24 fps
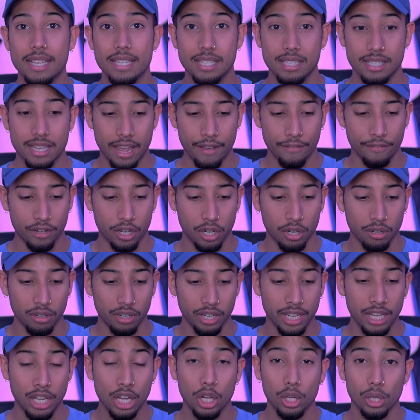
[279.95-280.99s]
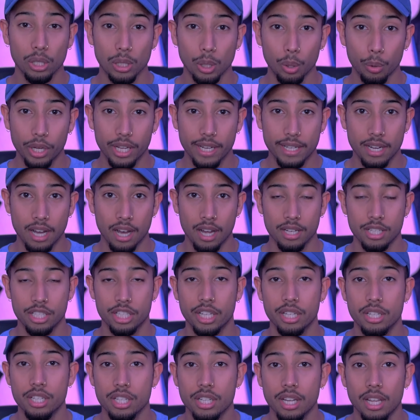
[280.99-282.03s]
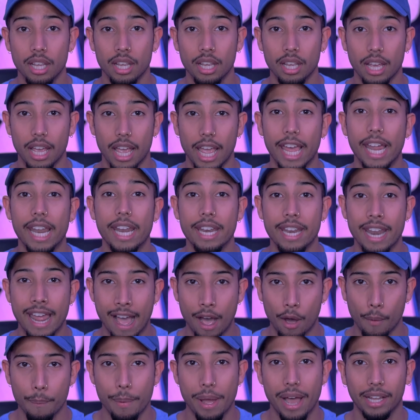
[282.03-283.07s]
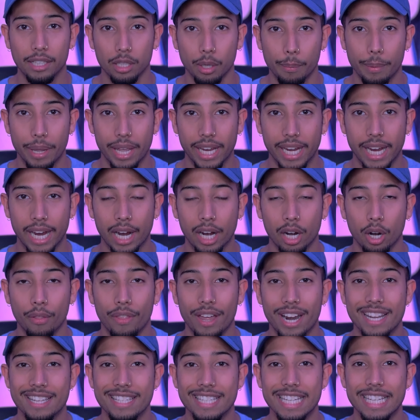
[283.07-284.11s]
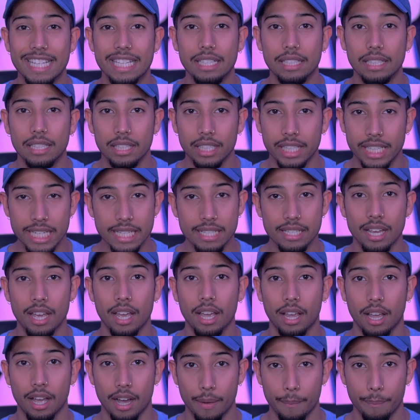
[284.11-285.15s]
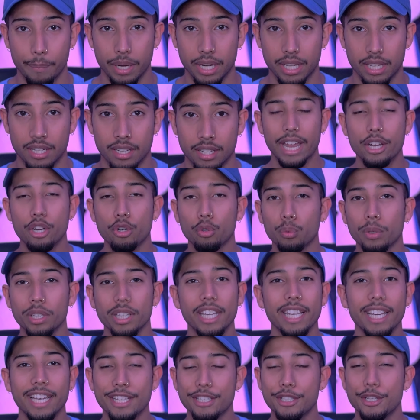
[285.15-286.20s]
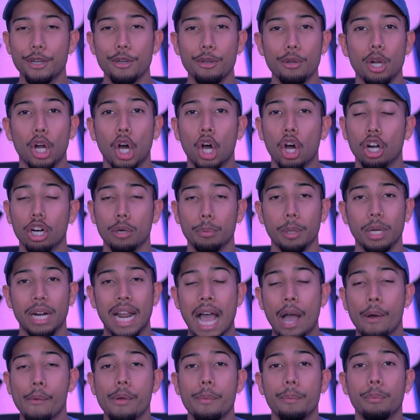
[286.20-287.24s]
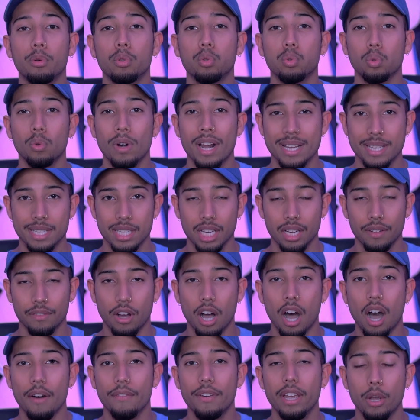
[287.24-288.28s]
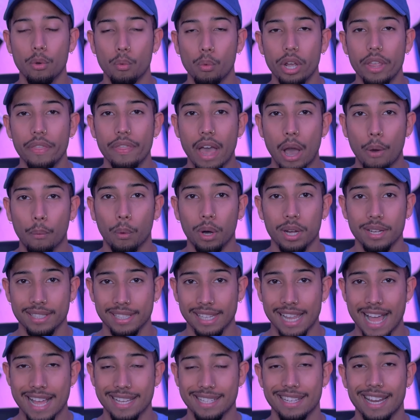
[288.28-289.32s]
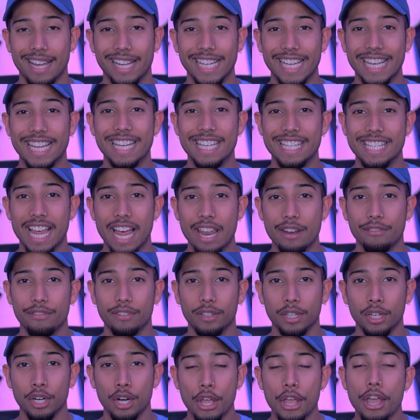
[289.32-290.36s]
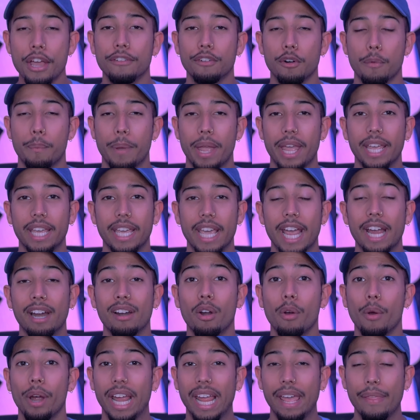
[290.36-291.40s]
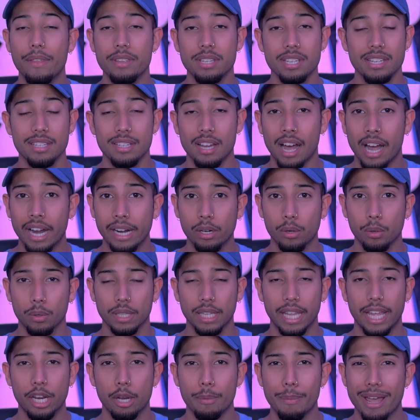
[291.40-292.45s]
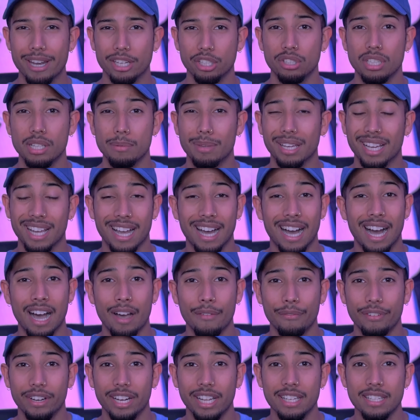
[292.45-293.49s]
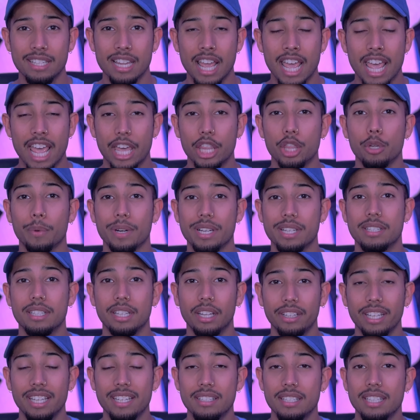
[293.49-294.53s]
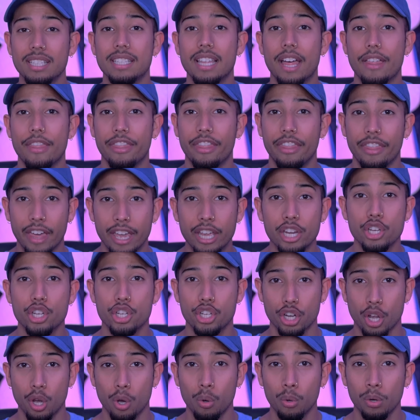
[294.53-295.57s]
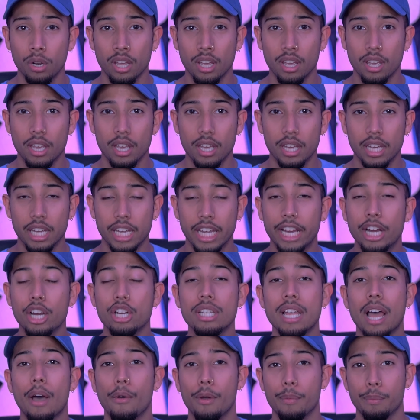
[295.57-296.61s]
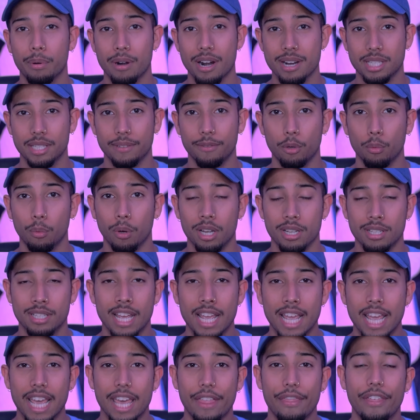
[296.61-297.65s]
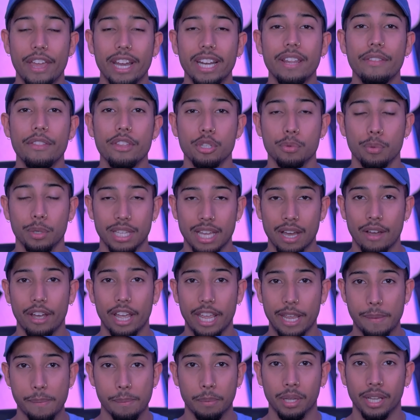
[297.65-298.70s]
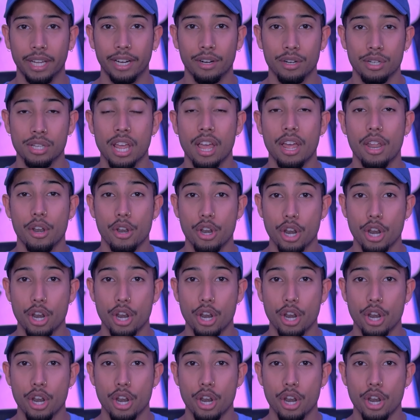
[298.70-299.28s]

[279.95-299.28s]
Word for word: Steph Curry, Luka Doncic, and now Paolo Banchero. That is elite company. And to really continue to harp on how impressive of a win that was last night in Denver for Banchero and this entire Orlando Magic team, the confidence and the resiliency that they showed Here's how impressive it was. They did this without eight players.